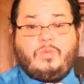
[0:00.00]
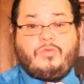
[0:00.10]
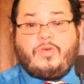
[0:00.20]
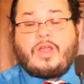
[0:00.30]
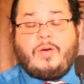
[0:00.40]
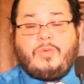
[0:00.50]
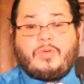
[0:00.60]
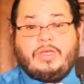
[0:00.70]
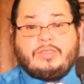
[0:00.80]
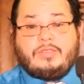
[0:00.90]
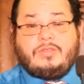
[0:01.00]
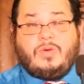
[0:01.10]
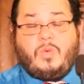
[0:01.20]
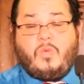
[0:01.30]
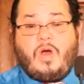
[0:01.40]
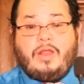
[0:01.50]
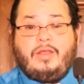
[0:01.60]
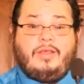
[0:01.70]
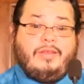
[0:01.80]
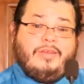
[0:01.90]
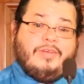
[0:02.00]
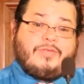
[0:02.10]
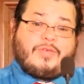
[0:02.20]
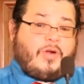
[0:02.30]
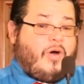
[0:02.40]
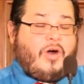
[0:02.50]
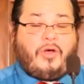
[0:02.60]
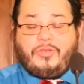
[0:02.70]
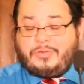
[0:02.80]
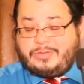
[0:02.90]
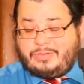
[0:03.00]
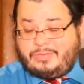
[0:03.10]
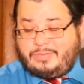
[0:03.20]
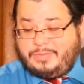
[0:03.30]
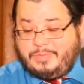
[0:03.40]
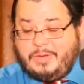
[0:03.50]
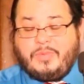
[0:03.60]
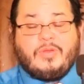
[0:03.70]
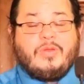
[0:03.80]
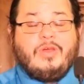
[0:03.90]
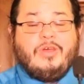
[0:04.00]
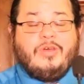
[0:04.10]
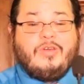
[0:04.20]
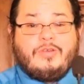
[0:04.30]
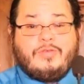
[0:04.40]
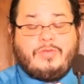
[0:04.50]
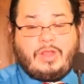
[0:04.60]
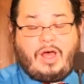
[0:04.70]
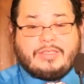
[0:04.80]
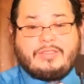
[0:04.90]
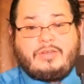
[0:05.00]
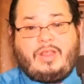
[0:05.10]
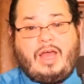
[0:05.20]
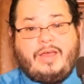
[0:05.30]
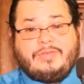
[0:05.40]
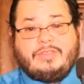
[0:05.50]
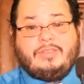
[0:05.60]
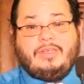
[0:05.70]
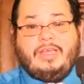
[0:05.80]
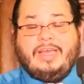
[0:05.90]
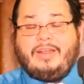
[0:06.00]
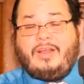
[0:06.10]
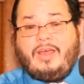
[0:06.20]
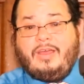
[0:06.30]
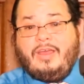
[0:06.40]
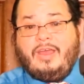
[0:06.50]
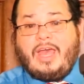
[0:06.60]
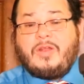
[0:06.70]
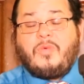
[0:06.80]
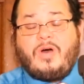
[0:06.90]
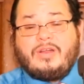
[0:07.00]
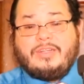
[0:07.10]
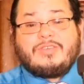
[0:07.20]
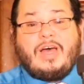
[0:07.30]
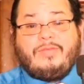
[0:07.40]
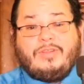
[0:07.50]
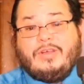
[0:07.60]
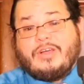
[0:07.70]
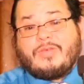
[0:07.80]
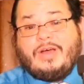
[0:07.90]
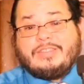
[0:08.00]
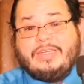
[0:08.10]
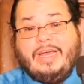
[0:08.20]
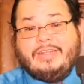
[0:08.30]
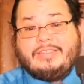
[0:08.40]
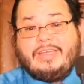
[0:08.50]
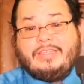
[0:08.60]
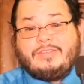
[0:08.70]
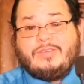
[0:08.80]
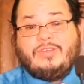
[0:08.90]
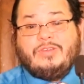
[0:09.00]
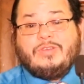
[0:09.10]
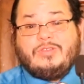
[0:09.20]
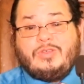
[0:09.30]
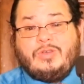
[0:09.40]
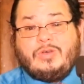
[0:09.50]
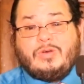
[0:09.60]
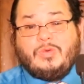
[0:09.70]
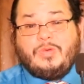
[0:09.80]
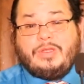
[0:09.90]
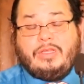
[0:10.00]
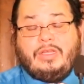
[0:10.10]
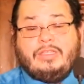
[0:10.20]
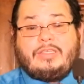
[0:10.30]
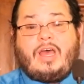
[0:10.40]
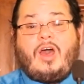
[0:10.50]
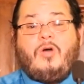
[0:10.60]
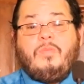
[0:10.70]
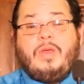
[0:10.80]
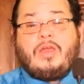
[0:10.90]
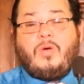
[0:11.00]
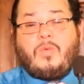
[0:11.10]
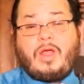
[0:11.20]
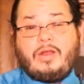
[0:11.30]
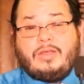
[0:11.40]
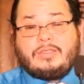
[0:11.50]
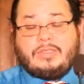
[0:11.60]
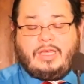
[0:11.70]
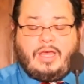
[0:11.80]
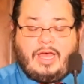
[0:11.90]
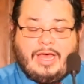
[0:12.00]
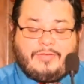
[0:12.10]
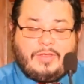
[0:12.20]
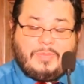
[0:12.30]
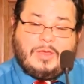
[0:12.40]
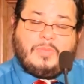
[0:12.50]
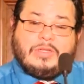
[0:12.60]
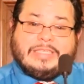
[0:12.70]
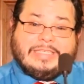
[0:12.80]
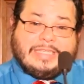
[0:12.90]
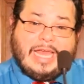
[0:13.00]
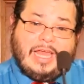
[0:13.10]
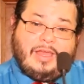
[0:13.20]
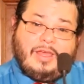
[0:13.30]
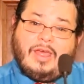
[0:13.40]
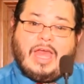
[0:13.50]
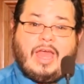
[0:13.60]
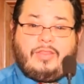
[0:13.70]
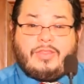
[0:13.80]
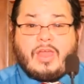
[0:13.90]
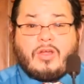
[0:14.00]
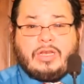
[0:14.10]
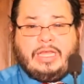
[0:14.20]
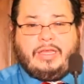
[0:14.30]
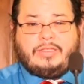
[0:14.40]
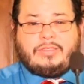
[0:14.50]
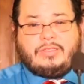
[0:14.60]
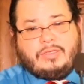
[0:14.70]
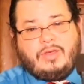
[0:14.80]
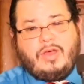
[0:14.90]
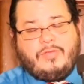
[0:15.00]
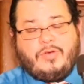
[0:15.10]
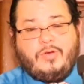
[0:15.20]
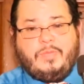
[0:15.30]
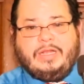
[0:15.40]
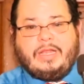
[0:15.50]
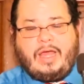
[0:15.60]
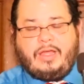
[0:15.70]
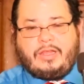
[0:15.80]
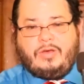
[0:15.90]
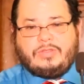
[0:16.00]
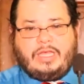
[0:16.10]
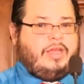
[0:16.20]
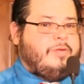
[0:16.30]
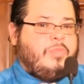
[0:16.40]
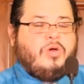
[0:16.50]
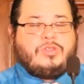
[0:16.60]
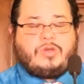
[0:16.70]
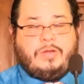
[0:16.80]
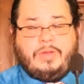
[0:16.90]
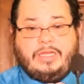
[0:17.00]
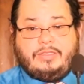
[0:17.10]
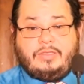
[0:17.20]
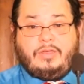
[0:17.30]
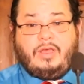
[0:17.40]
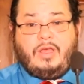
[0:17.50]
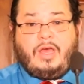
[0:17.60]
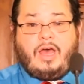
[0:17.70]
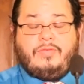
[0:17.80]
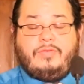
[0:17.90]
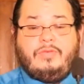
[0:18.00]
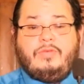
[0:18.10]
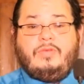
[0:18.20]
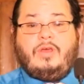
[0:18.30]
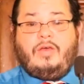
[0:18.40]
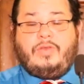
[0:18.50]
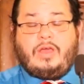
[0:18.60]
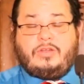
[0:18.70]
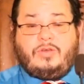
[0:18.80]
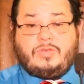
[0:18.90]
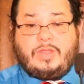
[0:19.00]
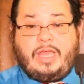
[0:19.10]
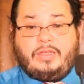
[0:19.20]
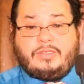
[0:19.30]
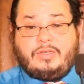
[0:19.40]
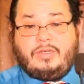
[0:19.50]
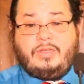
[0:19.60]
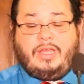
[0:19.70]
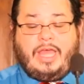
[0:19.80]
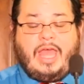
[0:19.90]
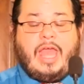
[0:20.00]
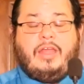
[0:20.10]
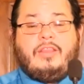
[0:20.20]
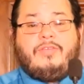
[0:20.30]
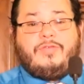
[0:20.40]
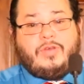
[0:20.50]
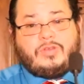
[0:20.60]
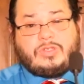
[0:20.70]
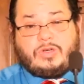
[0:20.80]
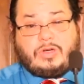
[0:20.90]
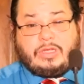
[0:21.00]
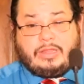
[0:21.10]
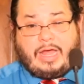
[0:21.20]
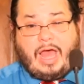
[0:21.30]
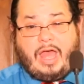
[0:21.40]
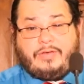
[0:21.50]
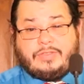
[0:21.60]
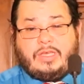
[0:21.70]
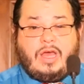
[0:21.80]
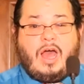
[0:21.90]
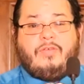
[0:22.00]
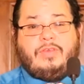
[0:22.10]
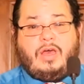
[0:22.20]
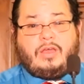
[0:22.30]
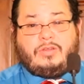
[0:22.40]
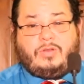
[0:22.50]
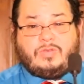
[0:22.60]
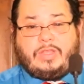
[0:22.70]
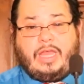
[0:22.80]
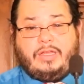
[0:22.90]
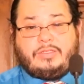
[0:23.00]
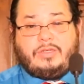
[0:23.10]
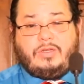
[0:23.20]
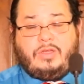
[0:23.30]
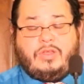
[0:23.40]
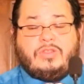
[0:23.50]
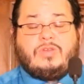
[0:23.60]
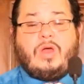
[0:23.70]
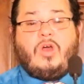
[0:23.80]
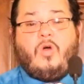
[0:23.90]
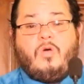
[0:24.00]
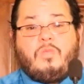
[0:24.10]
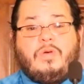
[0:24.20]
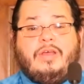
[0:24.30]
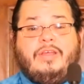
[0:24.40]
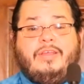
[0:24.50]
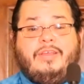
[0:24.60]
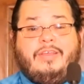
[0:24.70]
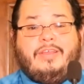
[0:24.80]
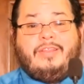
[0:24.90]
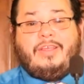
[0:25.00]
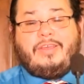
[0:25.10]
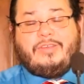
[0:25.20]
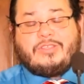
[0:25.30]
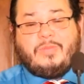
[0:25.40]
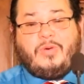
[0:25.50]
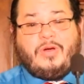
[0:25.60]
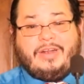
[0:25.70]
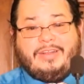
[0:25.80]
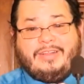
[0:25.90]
for a couple reasons. One, for all those people who've lost their lives and wanted to travel across the United States. Two, to help make awareness of the people today and their needs of who've been diagnosed and post-treatment needs of young adults with cancer, and the future lives of young adults with cancer. So I hope that you support,